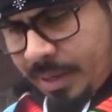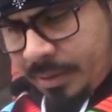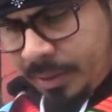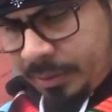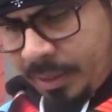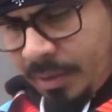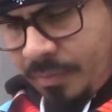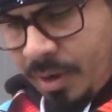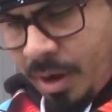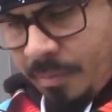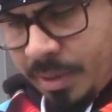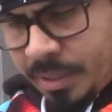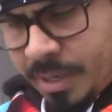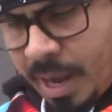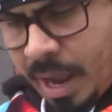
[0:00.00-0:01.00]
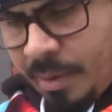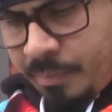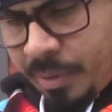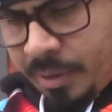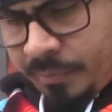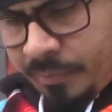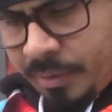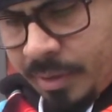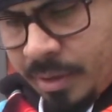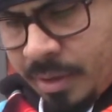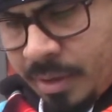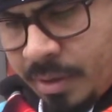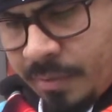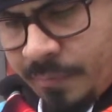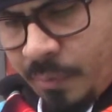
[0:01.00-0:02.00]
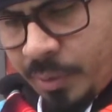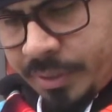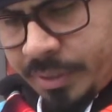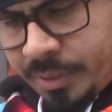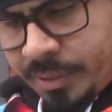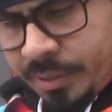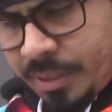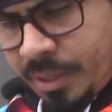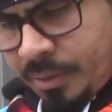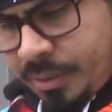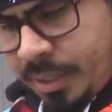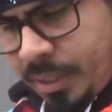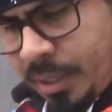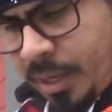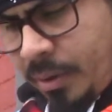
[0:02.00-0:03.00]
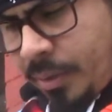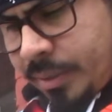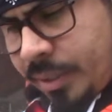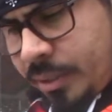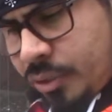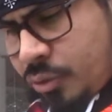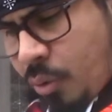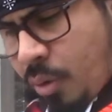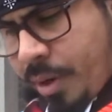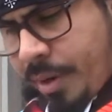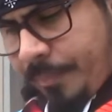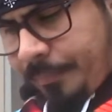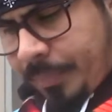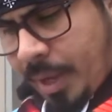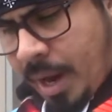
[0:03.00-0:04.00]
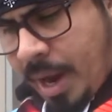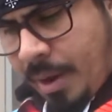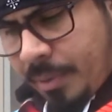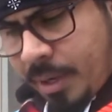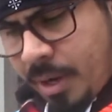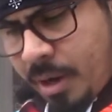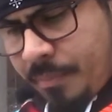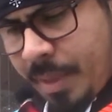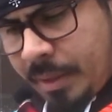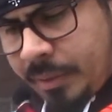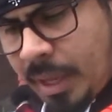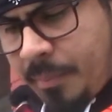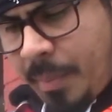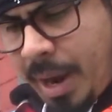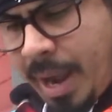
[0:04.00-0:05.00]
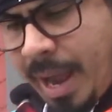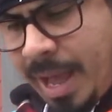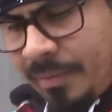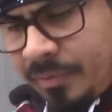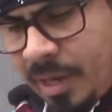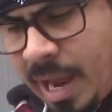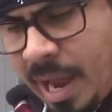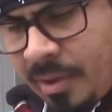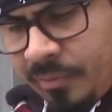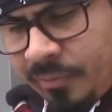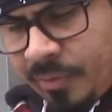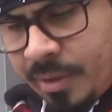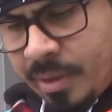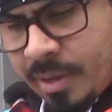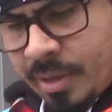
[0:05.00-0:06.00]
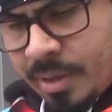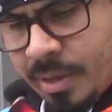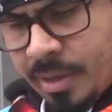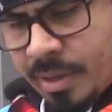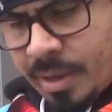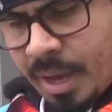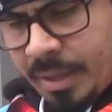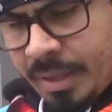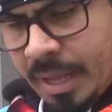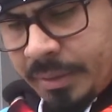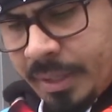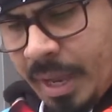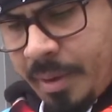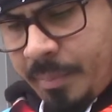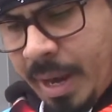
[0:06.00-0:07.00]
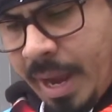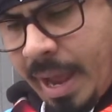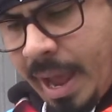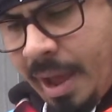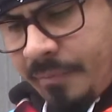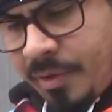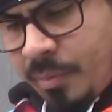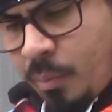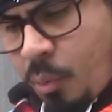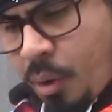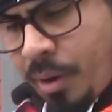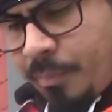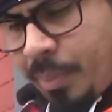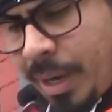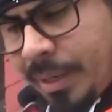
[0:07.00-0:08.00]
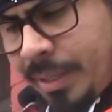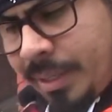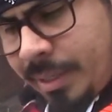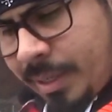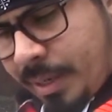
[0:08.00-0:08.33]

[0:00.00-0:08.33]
The thief cometh not but for to steal, to kill, and destroy. I am come that they might have life, and that they might have it more abundantly.